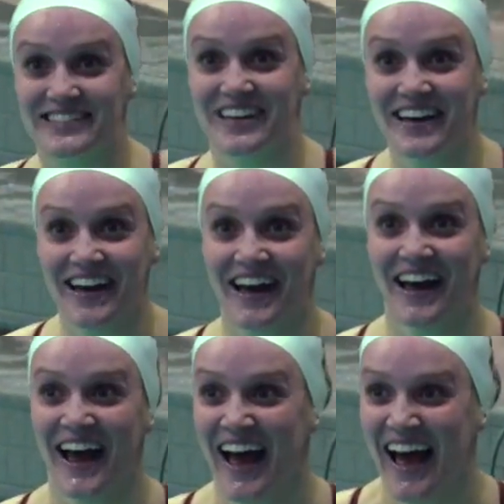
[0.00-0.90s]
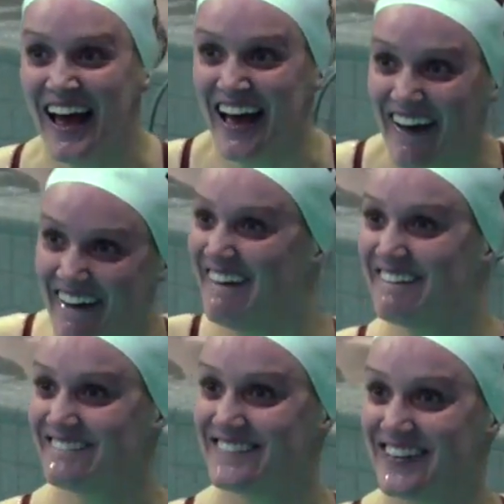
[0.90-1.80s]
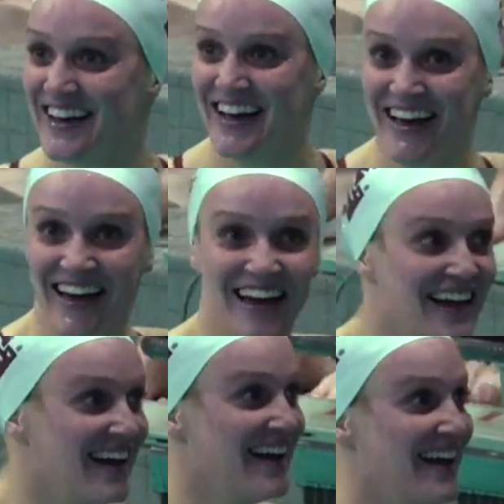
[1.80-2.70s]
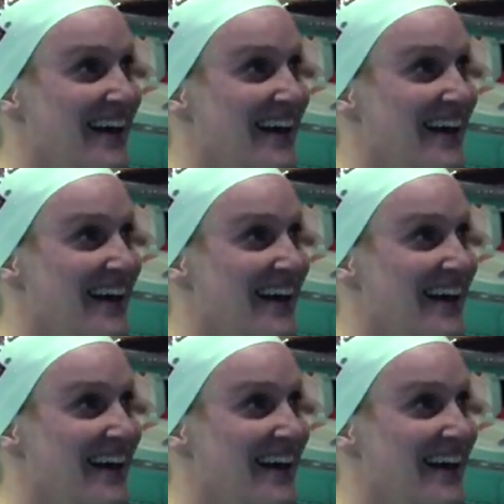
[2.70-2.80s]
allow you to just kind of, you know, chase your